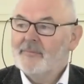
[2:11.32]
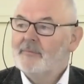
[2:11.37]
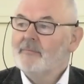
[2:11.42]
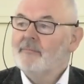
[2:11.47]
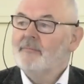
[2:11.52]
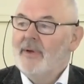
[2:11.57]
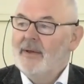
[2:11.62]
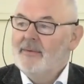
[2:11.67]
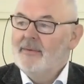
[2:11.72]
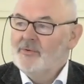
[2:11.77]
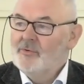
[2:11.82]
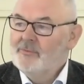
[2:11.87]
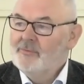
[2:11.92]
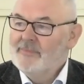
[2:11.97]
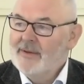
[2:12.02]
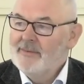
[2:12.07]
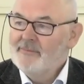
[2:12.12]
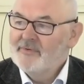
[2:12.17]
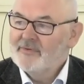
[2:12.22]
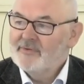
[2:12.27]
new
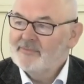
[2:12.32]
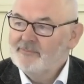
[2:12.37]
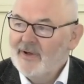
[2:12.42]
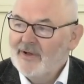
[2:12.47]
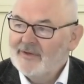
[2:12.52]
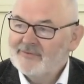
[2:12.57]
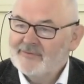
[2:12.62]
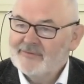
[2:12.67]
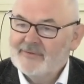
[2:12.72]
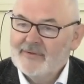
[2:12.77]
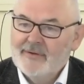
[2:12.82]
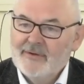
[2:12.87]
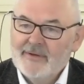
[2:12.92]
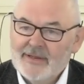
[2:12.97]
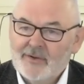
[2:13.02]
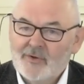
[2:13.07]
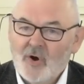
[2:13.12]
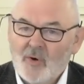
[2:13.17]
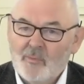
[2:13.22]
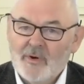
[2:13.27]
members must
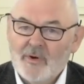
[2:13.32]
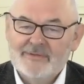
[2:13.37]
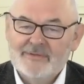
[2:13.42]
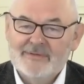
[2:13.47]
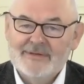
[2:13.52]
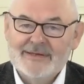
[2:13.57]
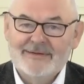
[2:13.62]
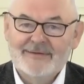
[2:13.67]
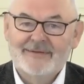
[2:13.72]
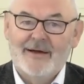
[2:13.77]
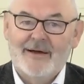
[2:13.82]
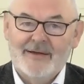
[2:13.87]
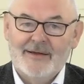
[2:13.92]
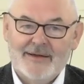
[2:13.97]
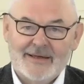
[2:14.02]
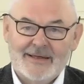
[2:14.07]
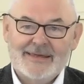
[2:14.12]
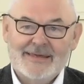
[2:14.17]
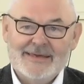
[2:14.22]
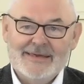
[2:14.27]
incorporate the entire
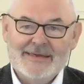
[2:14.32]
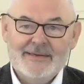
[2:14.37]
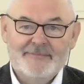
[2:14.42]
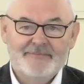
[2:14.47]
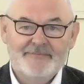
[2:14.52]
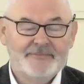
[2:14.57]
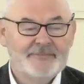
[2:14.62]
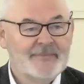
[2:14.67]
acquis.